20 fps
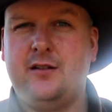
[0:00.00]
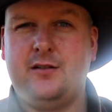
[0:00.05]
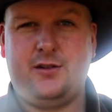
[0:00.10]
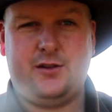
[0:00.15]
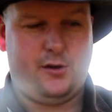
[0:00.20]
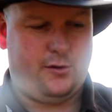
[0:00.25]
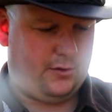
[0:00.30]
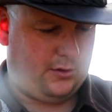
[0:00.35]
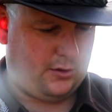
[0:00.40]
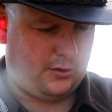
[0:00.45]

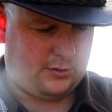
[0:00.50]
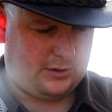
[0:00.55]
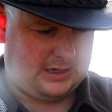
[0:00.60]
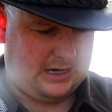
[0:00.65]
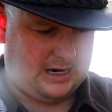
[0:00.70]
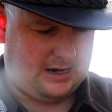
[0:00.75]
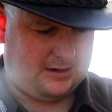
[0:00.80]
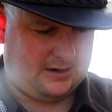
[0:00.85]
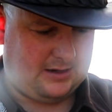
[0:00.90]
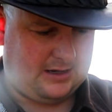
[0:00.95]
Don't look
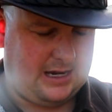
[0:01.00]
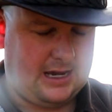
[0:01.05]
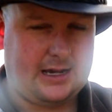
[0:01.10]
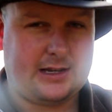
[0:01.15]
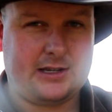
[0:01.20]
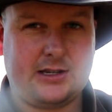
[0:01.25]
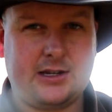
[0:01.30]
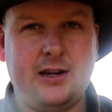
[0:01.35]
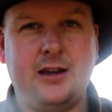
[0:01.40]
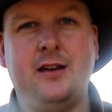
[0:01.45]
down to
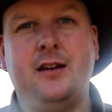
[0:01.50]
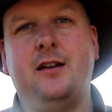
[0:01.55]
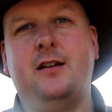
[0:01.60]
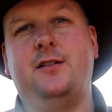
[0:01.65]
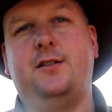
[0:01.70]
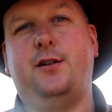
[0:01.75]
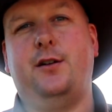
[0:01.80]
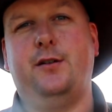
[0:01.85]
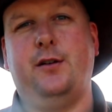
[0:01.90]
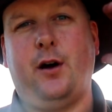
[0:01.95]
text.
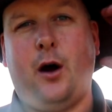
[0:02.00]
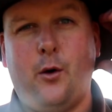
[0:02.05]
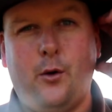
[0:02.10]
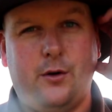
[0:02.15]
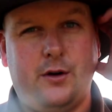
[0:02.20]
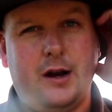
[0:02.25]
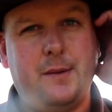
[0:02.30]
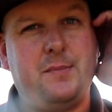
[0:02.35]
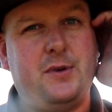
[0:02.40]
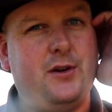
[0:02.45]
Don't
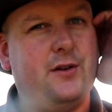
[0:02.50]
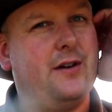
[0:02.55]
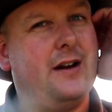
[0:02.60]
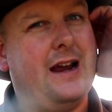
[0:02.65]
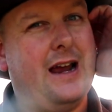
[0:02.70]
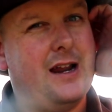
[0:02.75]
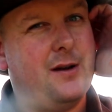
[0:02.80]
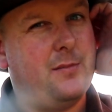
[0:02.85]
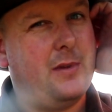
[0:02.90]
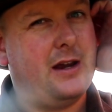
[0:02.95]
hold it up to your
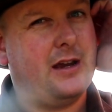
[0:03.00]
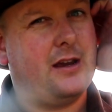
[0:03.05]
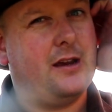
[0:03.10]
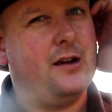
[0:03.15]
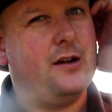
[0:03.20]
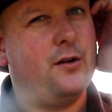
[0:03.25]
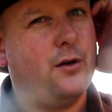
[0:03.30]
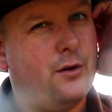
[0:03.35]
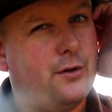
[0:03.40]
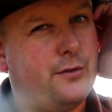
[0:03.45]
hand
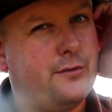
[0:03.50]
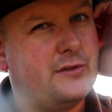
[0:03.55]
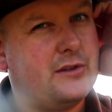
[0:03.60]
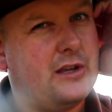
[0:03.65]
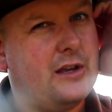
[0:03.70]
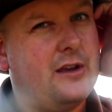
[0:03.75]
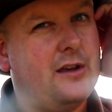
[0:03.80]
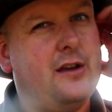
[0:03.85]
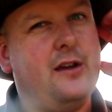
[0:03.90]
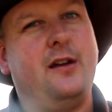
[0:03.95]
making calls.
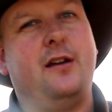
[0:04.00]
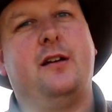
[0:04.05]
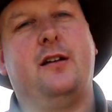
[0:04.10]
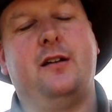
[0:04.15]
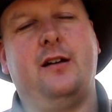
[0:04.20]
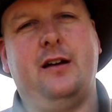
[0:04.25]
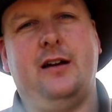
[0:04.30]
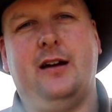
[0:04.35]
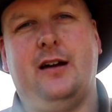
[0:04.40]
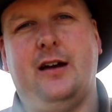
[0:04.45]

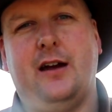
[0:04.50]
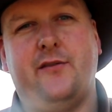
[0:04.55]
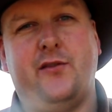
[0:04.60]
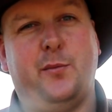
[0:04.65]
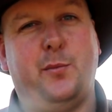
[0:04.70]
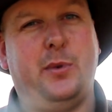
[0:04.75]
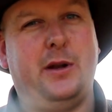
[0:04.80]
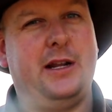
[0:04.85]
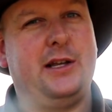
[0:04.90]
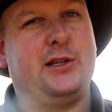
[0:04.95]
If
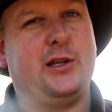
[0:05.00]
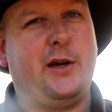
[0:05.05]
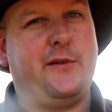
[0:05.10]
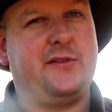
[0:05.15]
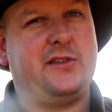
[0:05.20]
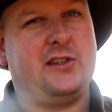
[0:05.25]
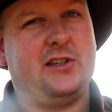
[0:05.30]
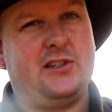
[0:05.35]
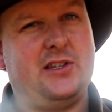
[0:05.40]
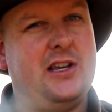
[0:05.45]
a police
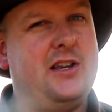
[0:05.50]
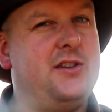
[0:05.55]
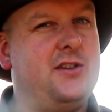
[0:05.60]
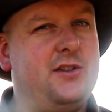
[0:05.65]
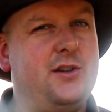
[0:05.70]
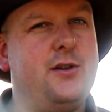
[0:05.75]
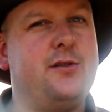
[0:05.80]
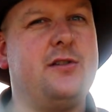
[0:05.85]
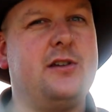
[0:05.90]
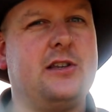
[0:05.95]
officer sees
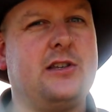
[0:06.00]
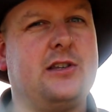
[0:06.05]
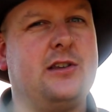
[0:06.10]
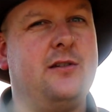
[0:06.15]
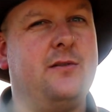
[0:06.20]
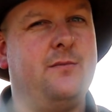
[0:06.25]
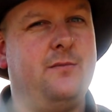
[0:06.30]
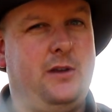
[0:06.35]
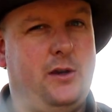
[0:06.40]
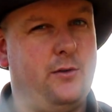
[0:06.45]
you do this,
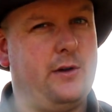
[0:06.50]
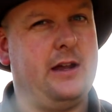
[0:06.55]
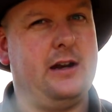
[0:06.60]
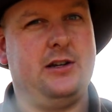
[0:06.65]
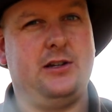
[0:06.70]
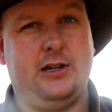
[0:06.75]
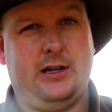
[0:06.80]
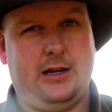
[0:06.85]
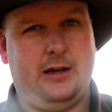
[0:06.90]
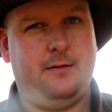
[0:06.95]
you'll get
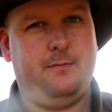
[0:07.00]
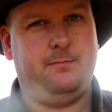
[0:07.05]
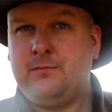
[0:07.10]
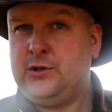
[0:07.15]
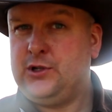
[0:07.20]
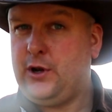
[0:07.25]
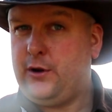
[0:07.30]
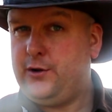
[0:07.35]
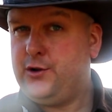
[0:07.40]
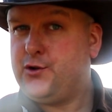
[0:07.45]
a ticket.
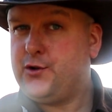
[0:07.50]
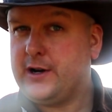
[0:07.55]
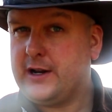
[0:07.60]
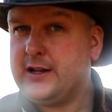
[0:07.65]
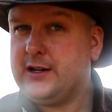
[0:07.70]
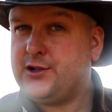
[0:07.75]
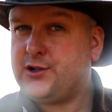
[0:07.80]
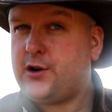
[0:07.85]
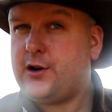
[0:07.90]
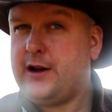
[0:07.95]
Don't
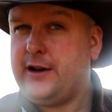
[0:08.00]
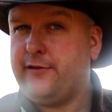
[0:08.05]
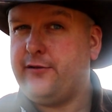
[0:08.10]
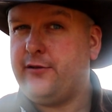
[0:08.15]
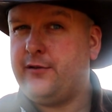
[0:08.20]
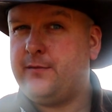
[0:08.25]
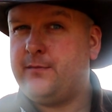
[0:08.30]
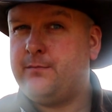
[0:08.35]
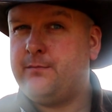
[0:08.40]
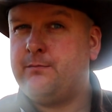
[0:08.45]
drink and drive.
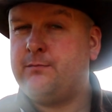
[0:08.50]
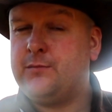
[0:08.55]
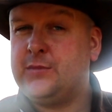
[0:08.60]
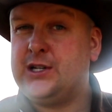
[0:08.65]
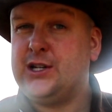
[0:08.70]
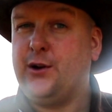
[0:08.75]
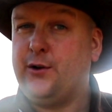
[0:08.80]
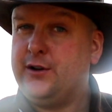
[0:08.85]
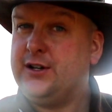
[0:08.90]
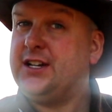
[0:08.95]

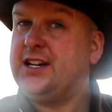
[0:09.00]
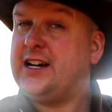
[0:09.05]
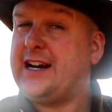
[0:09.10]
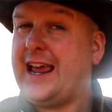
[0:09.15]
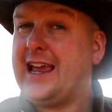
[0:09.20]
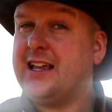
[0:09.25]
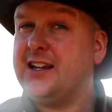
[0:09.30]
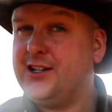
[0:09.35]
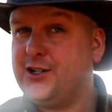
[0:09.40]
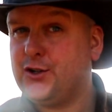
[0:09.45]
Don't
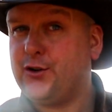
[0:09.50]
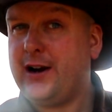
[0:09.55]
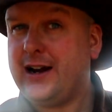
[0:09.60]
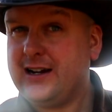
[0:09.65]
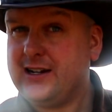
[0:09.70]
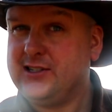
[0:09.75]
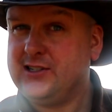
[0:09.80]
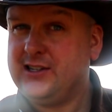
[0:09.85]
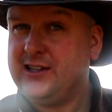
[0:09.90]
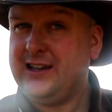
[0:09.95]
take
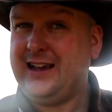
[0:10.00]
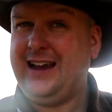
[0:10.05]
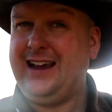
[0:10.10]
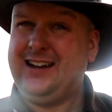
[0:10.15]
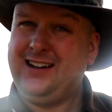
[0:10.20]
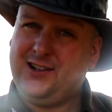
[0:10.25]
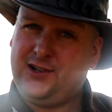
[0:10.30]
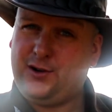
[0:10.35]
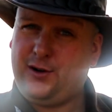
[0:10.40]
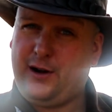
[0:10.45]
drugs
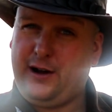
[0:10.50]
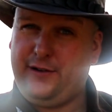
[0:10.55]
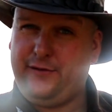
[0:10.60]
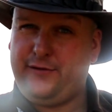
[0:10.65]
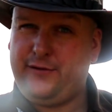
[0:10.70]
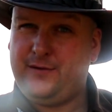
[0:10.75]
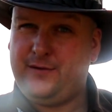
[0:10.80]
and drive.